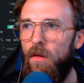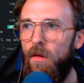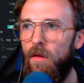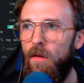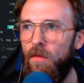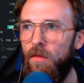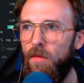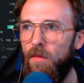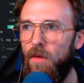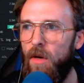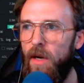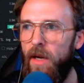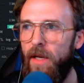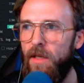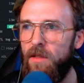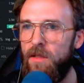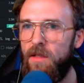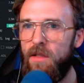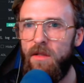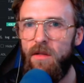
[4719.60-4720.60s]
All
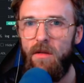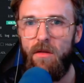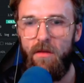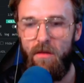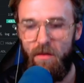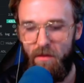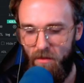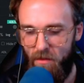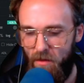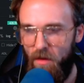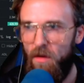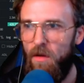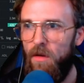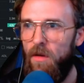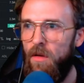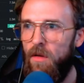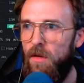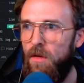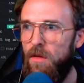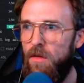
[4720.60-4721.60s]
right,
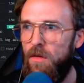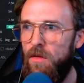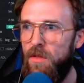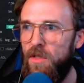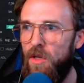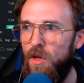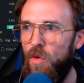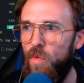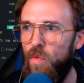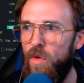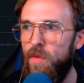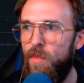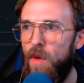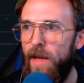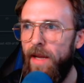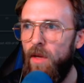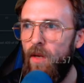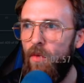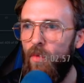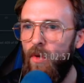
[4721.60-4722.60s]
so we
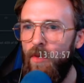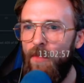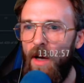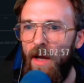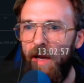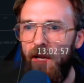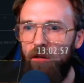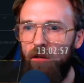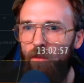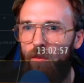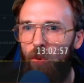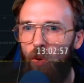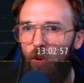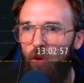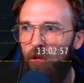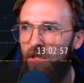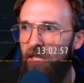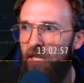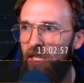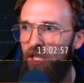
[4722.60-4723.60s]
might we might
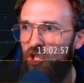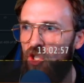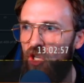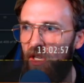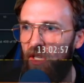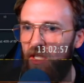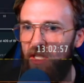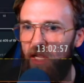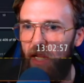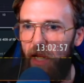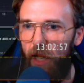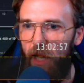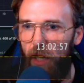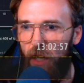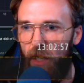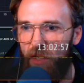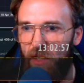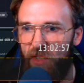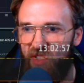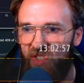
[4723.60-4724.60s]
pull a degen
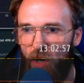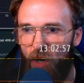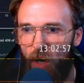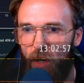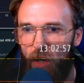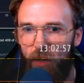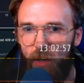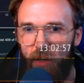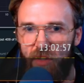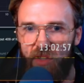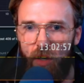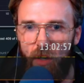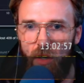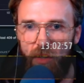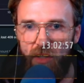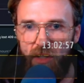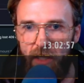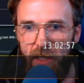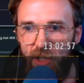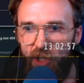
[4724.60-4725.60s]
day and start and
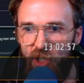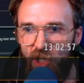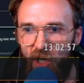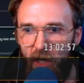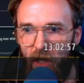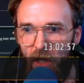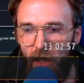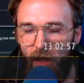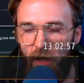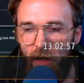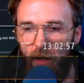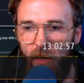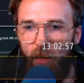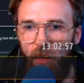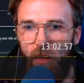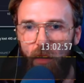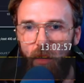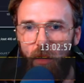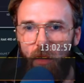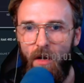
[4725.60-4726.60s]
start degenning.
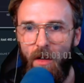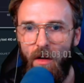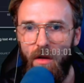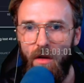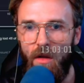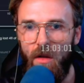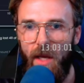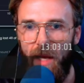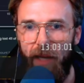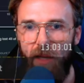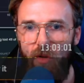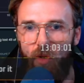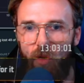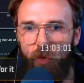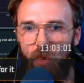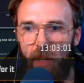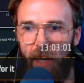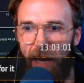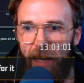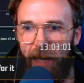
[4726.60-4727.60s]

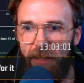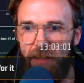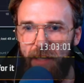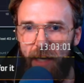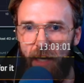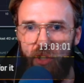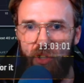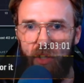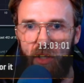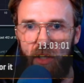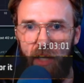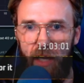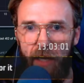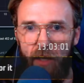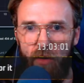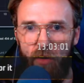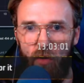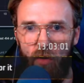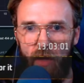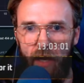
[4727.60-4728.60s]
Candle Cat's actually
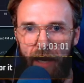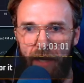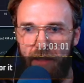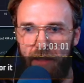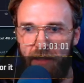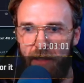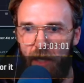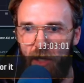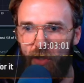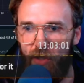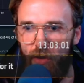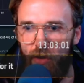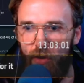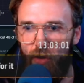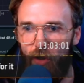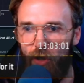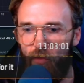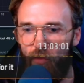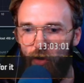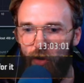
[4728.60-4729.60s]
Candle Cat's actually
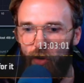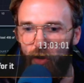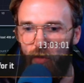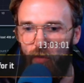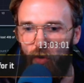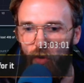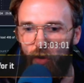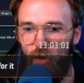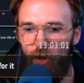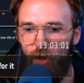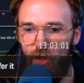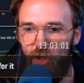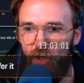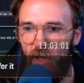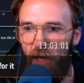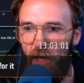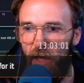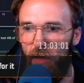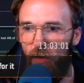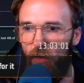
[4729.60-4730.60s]
looking really bullish.
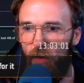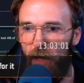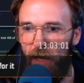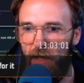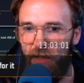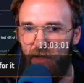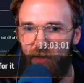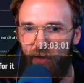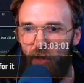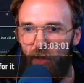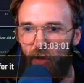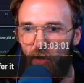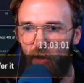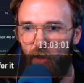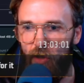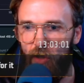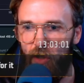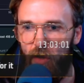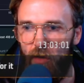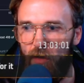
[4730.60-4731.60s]
Candle Cat's looking
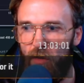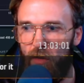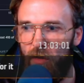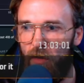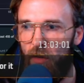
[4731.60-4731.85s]
good.